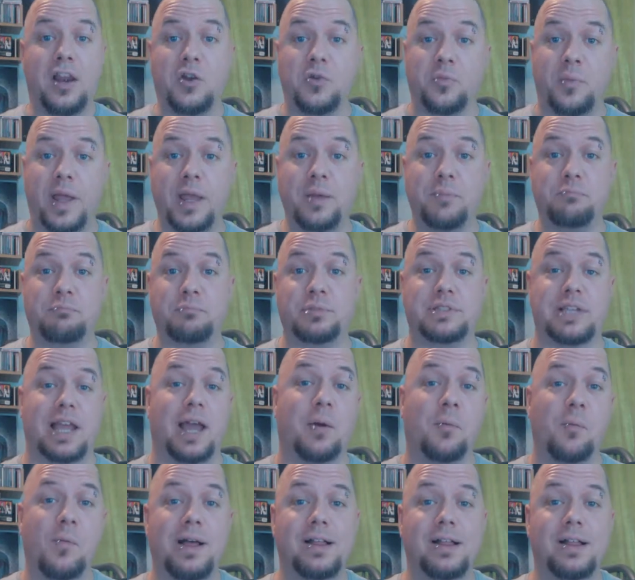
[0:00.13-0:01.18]
Hello peeps
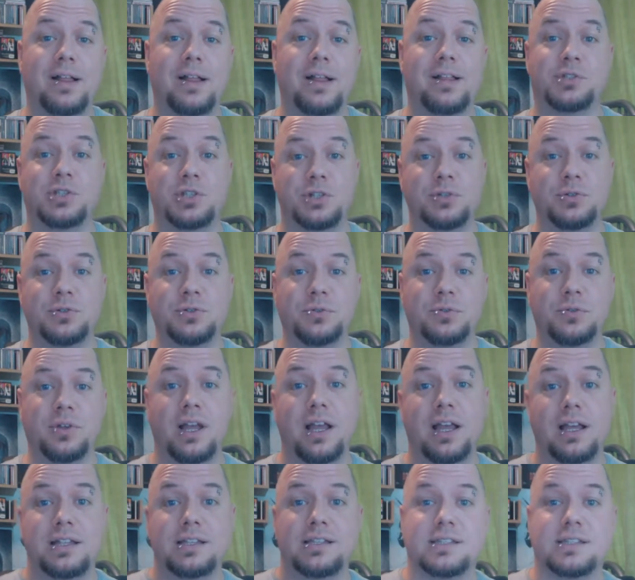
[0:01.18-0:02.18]
and welcome to